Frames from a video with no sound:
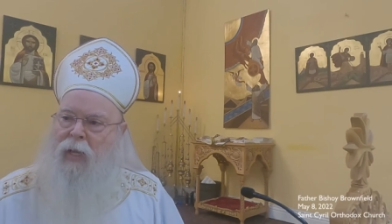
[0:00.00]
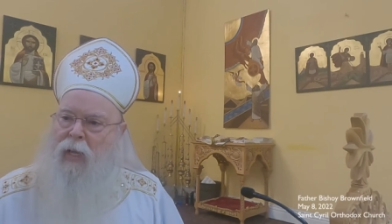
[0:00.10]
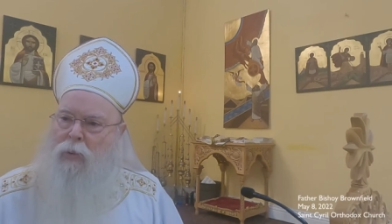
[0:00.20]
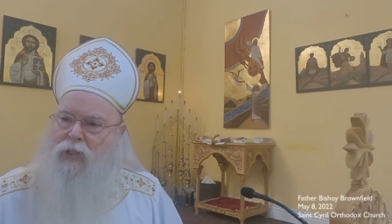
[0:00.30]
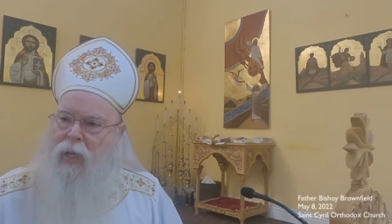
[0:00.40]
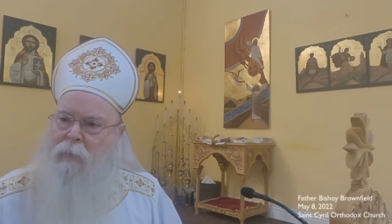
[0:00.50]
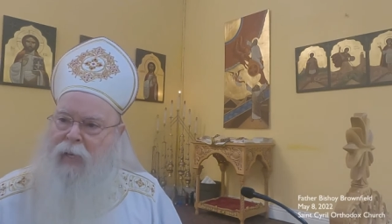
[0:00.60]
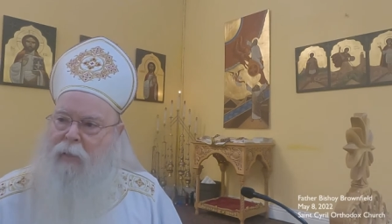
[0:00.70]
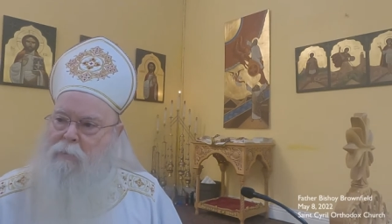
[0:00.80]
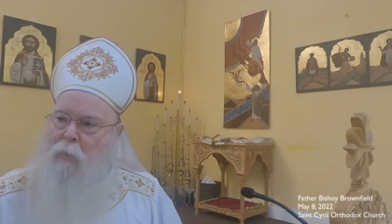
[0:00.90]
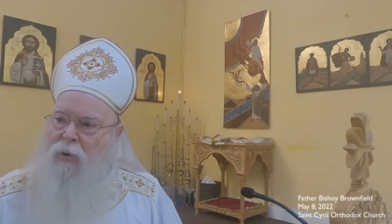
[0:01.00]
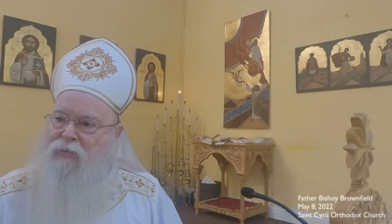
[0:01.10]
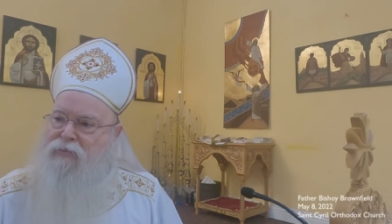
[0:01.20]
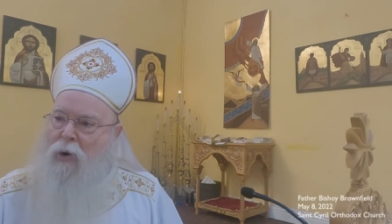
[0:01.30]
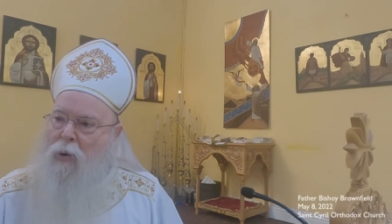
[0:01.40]
it was to make it more
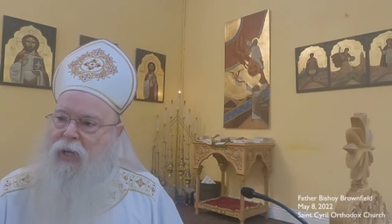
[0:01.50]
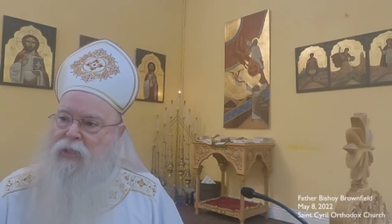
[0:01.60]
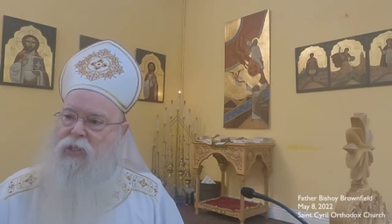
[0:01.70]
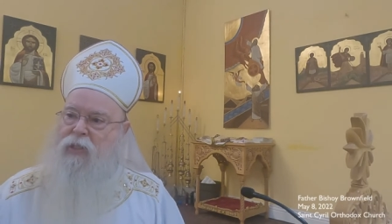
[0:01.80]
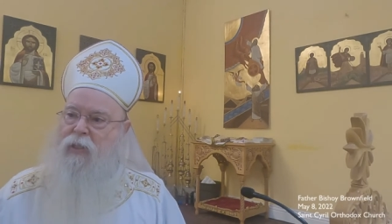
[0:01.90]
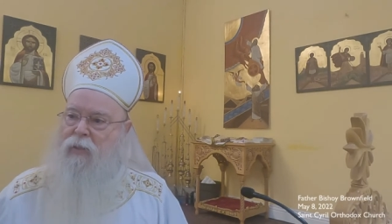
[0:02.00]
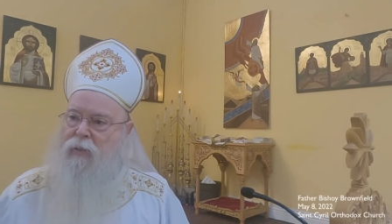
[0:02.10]
focused.